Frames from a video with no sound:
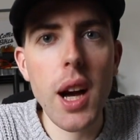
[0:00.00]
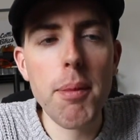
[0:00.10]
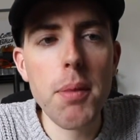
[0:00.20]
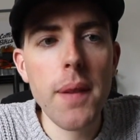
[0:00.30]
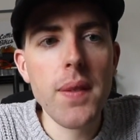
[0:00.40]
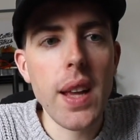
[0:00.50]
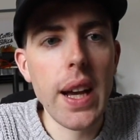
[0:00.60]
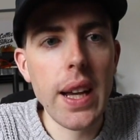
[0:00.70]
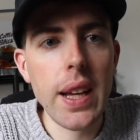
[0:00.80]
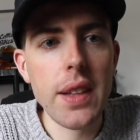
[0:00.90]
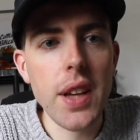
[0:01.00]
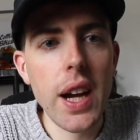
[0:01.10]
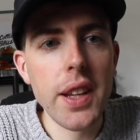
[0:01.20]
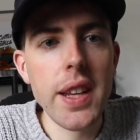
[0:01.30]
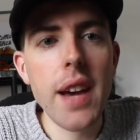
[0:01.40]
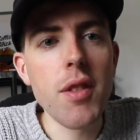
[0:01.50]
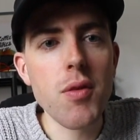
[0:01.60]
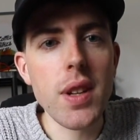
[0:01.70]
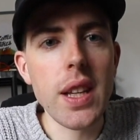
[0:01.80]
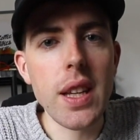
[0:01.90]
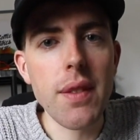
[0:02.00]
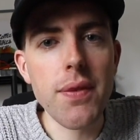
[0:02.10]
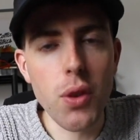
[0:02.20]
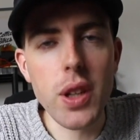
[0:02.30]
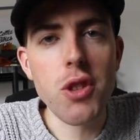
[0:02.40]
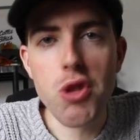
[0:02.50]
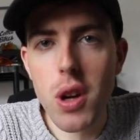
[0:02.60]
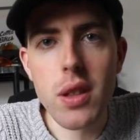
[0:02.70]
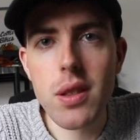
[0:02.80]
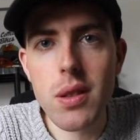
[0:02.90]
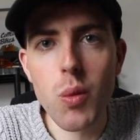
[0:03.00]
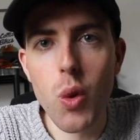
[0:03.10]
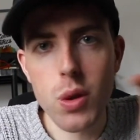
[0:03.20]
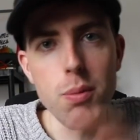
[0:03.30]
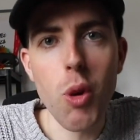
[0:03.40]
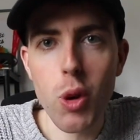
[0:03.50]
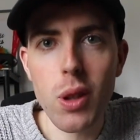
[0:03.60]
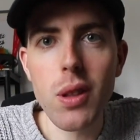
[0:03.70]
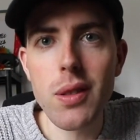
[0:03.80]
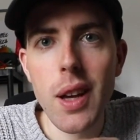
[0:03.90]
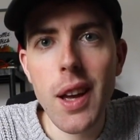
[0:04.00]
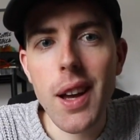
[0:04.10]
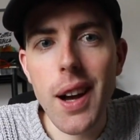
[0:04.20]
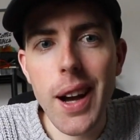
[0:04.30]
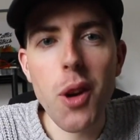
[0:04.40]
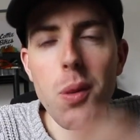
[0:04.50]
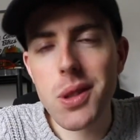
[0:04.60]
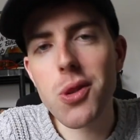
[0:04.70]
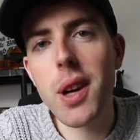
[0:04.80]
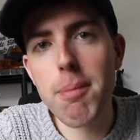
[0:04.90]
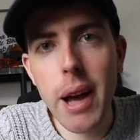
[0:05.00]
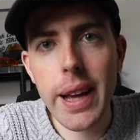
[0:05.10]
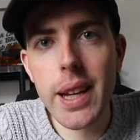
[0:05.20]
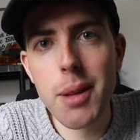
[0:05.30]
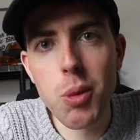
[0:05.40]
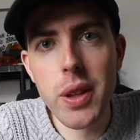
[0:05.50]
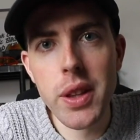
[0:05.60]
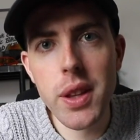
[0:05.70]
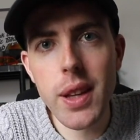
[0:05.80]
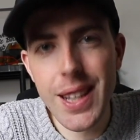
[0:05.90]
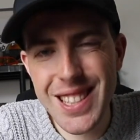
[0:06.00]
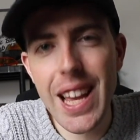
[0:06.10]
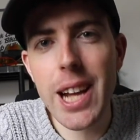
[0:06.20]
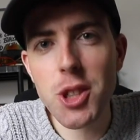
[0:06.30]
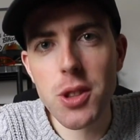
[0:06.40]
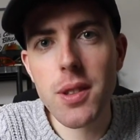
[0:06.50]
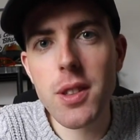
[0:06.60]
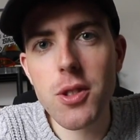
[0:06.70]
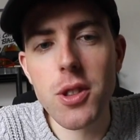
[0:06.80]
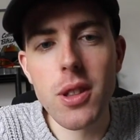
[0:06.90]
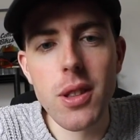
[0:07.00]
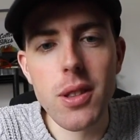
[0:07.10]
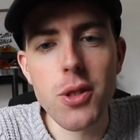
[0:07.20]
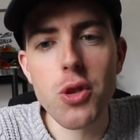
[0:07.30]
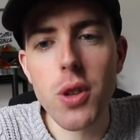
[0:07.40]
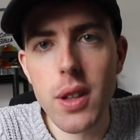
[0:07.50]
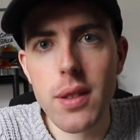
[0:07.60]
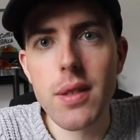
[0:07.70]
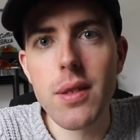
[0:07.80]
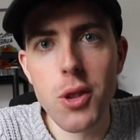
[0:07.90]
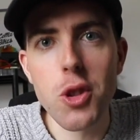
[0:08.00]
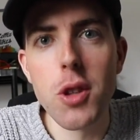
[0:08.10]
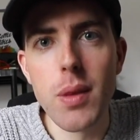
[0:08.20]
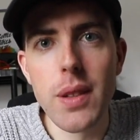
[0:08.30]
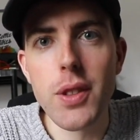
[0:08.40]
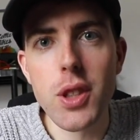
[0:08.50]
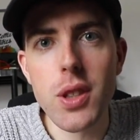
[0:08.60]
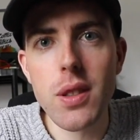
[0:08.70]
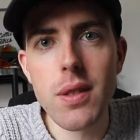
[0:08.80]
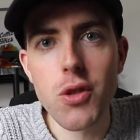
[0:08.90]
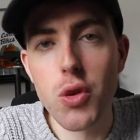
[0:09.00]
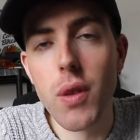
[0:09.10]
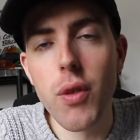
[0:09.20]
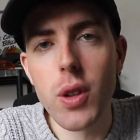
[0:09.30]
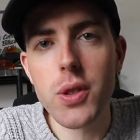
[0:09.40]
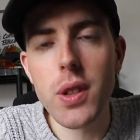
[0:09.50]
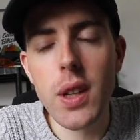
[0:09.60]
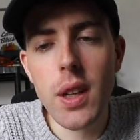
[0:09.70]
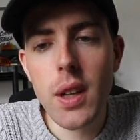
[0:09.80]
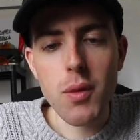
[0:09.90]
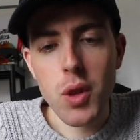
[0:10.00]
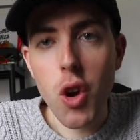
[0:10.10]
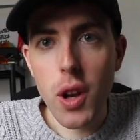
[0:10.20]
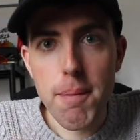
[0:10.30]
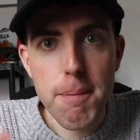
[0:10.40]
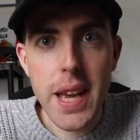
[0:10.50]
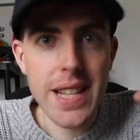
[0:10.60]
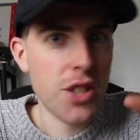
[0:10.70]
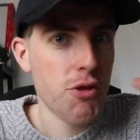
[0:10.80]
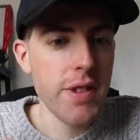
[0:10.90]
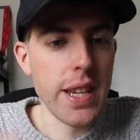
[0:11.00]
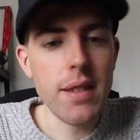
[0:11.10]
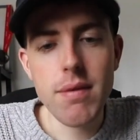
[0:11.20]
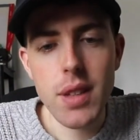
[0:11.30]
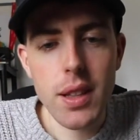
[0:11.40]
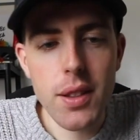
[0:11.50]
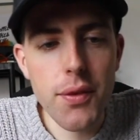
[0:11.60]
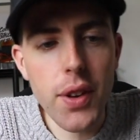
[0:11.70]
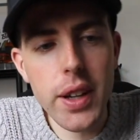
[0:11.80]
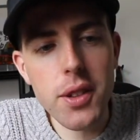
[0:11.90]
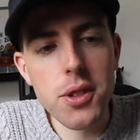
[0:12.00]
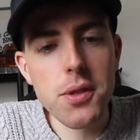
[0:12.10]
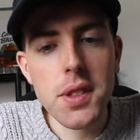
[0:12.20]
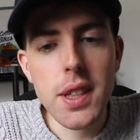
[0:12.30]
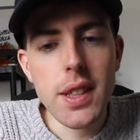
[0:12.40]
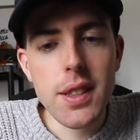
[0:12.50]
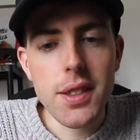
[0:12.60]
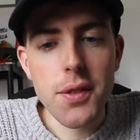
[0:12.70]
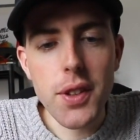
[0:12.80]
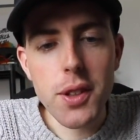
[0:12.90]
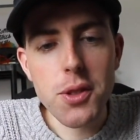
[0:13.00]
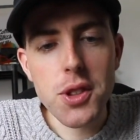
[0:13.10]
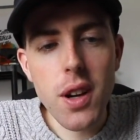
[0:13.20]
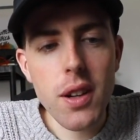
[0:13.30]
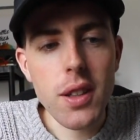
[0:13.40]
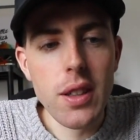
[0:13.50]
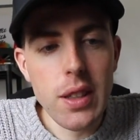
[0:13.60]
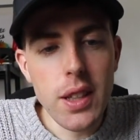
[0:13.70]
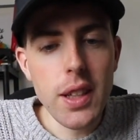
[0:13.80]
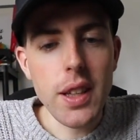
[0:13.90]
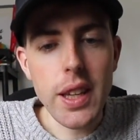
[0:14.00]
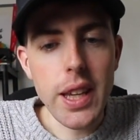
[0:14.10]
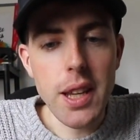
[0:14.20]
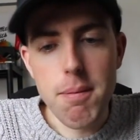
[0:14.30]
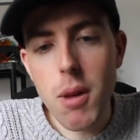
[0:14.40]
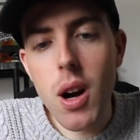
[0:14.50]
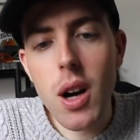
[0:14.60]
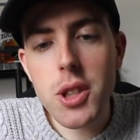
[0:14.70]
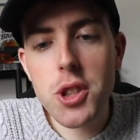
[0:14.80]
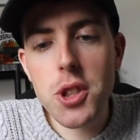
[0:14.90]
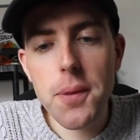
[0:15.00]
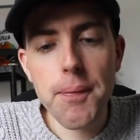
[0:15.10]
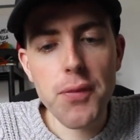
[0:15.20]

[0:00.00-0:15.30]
up. And I never really fully trust what's modeled. I always try and back it up with a session to try and determine if it's true or false. We'll call it base three, like the final saga in March.